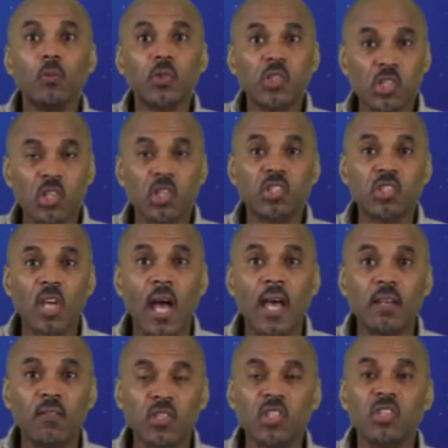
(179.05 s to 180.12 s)
which is a
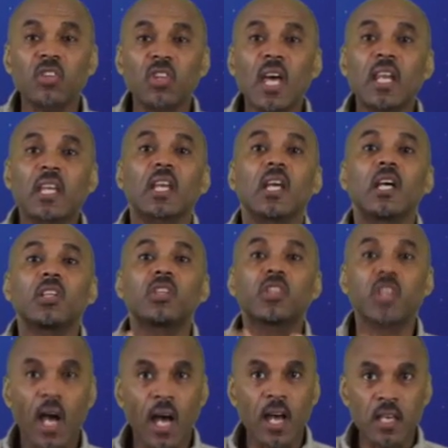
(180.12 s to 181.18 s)
sign of a synthetic.
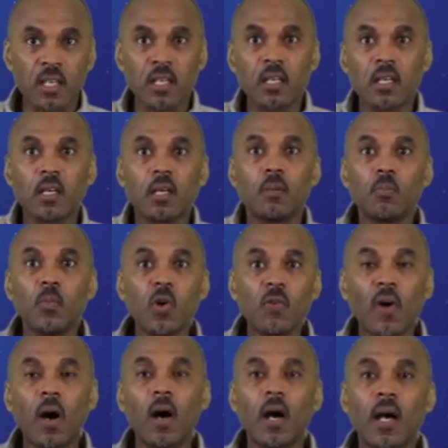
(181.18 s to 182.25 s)
Done.
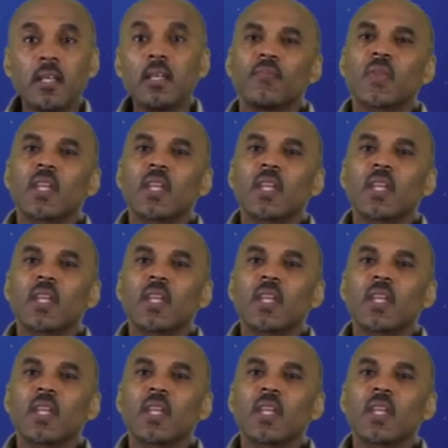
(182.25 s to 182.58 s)
Move on.